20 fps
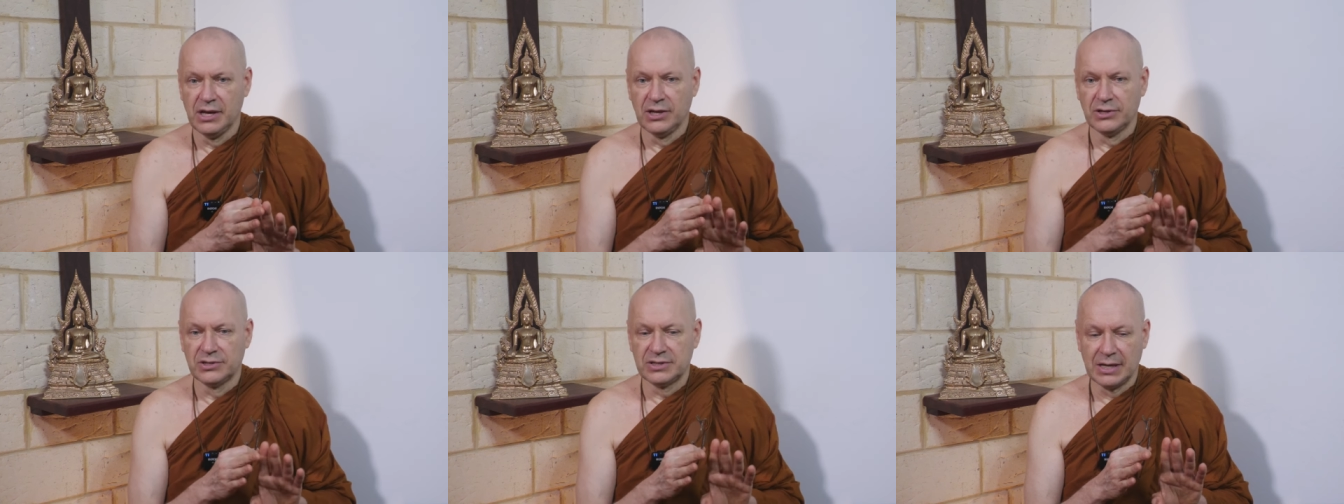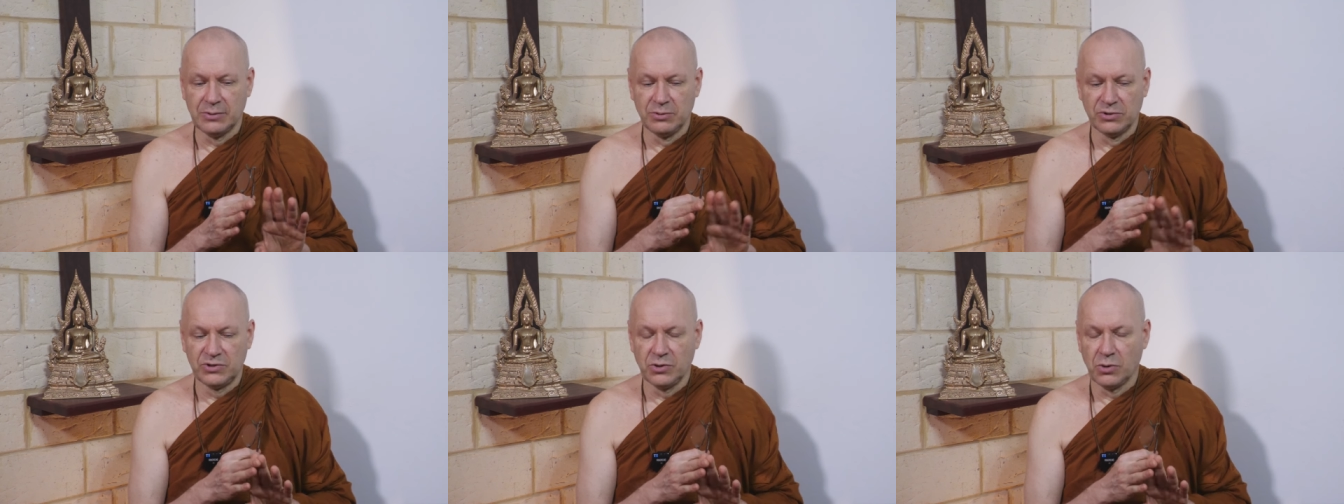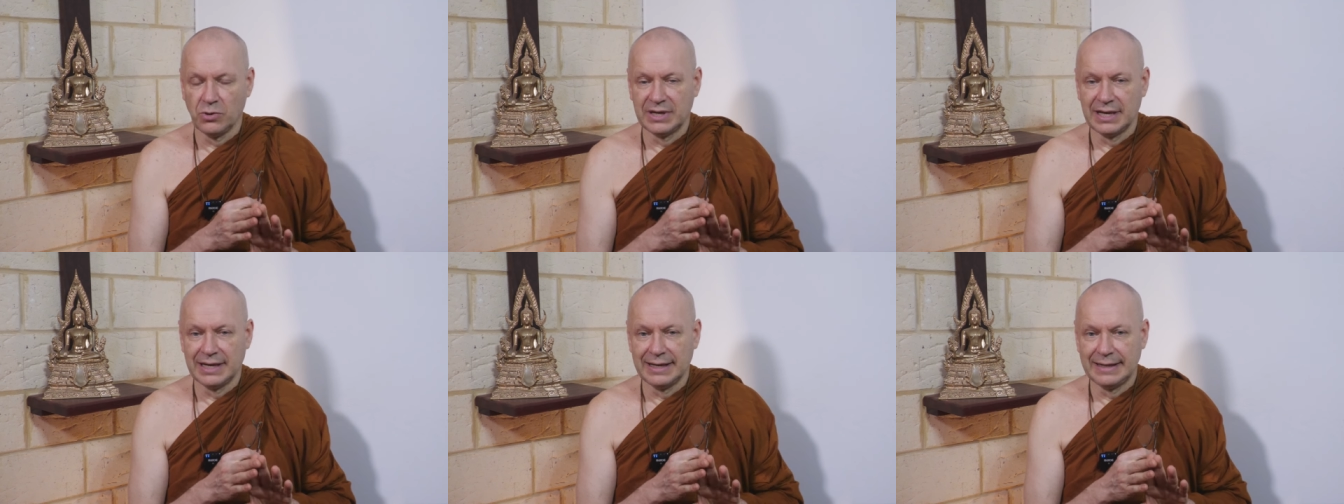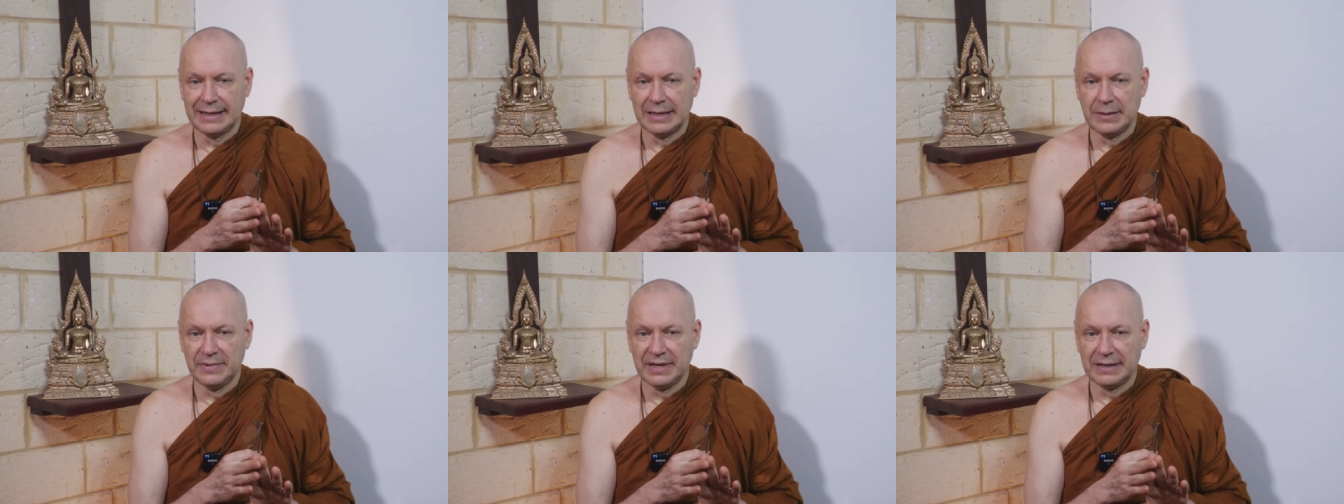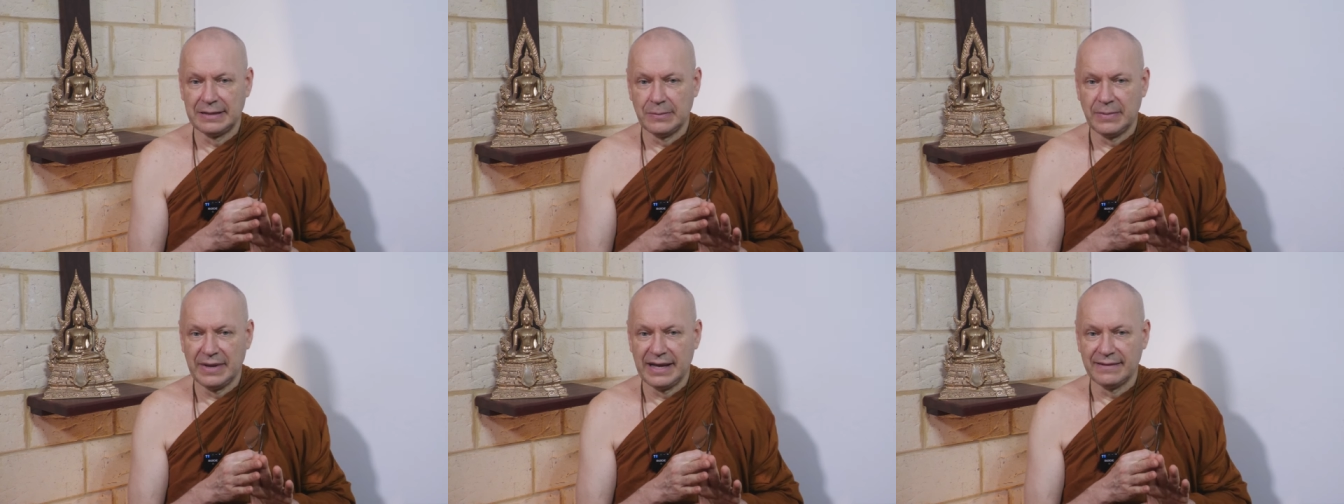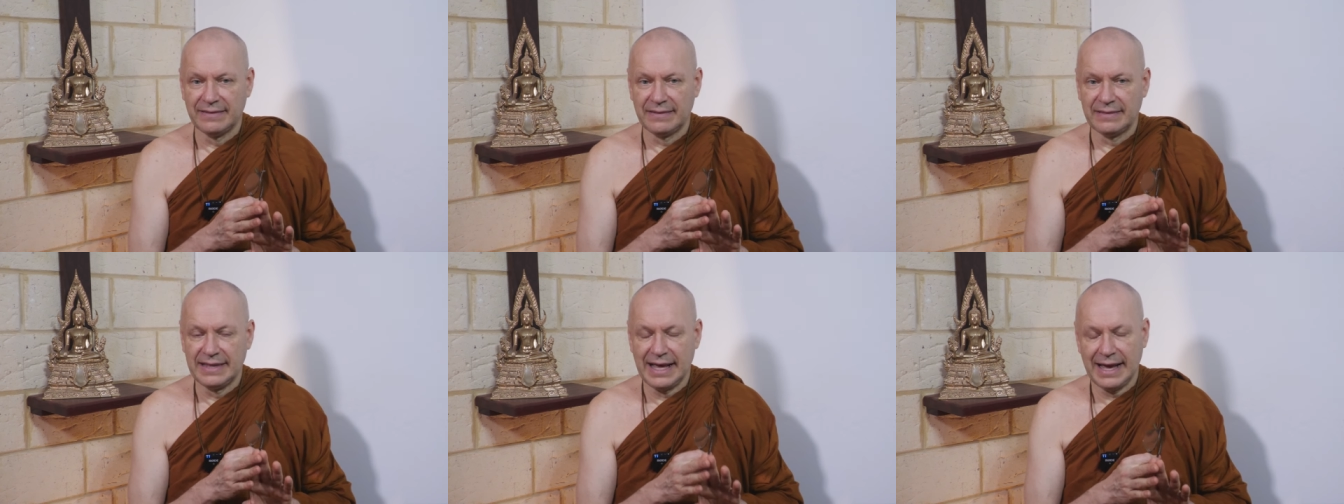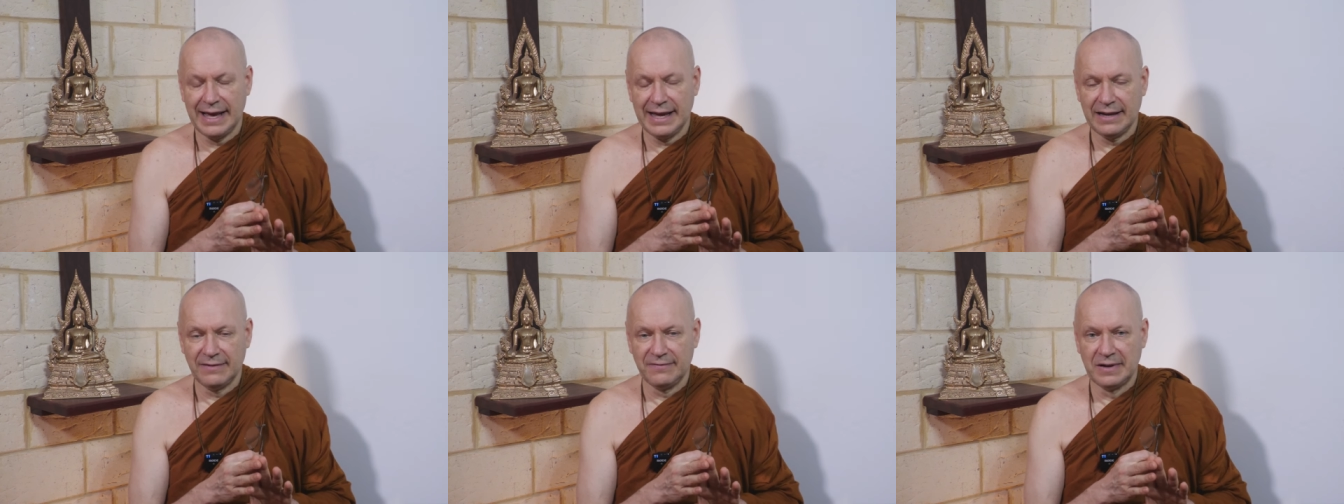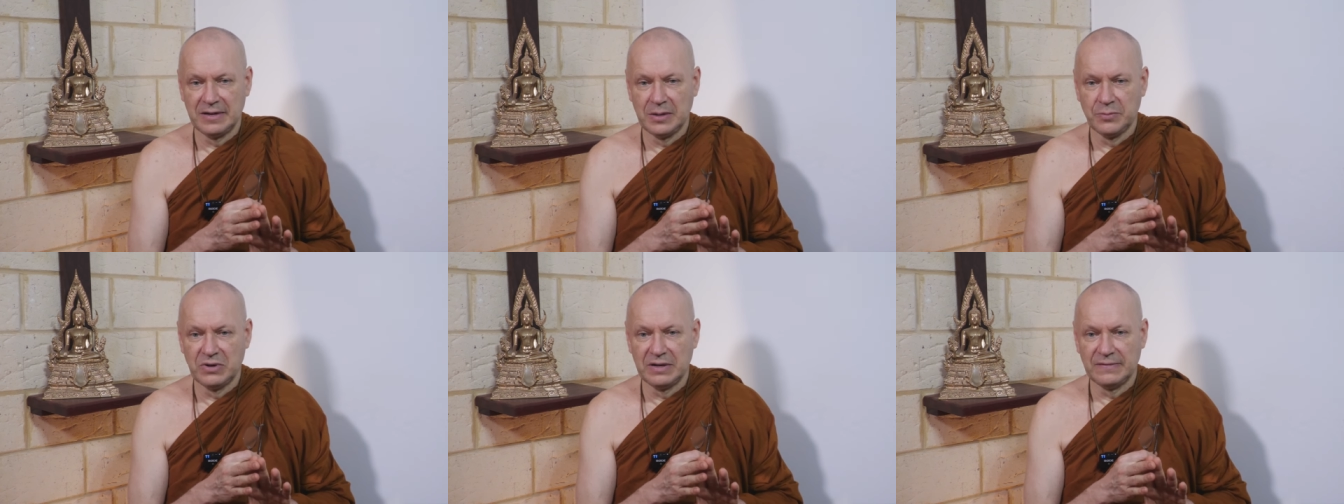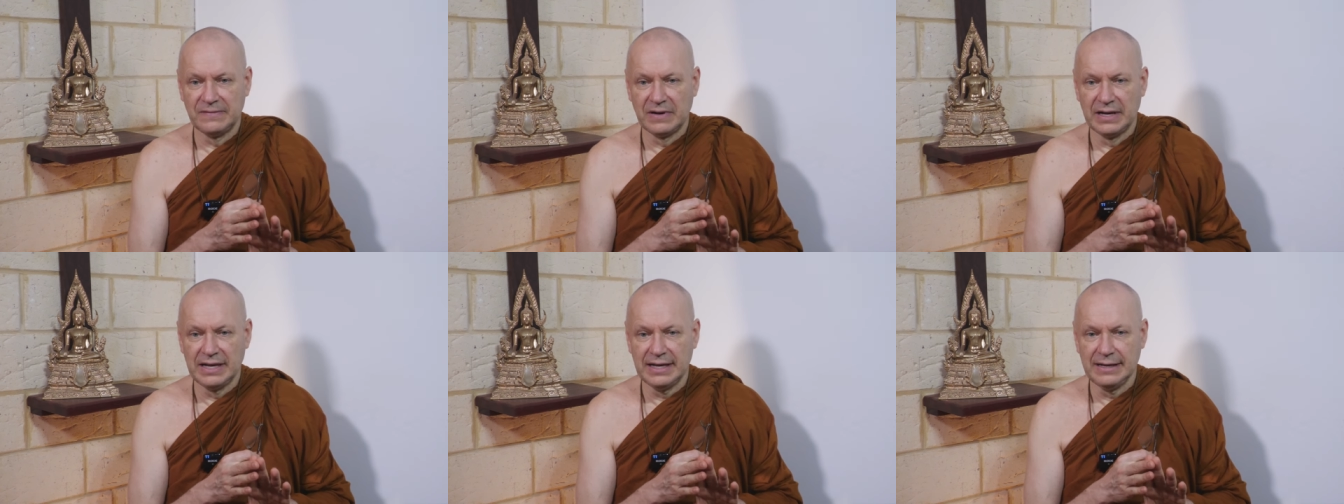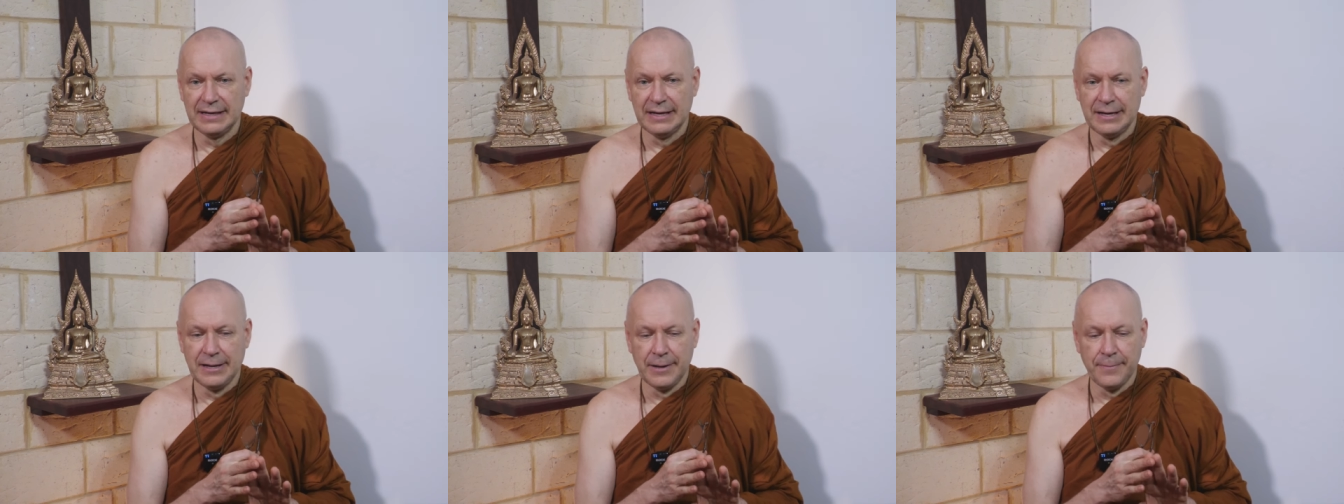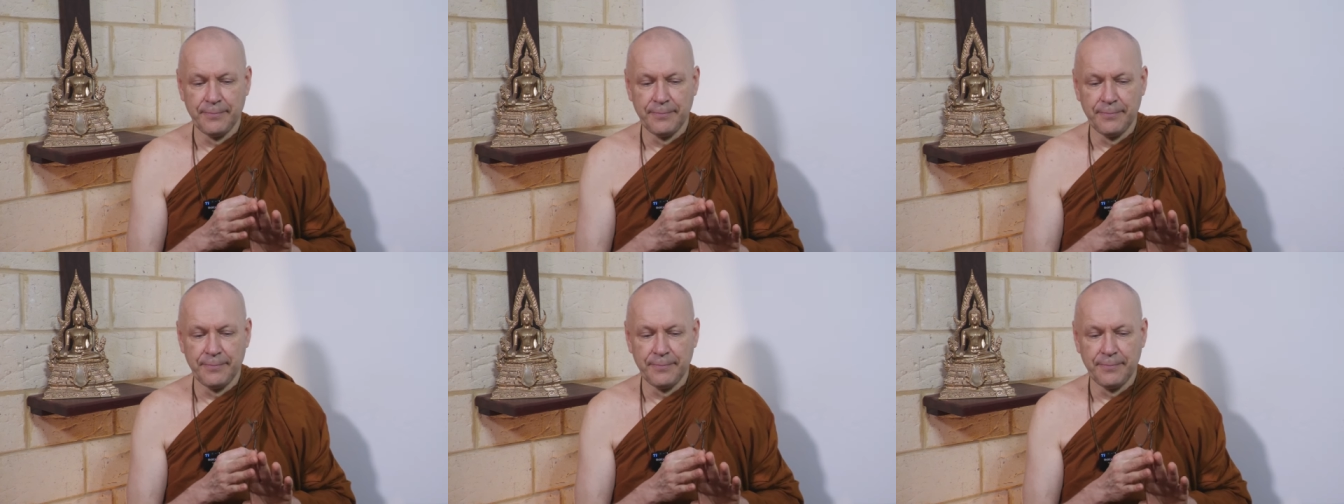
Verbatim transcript: So I will talk a little bit about that very briefly.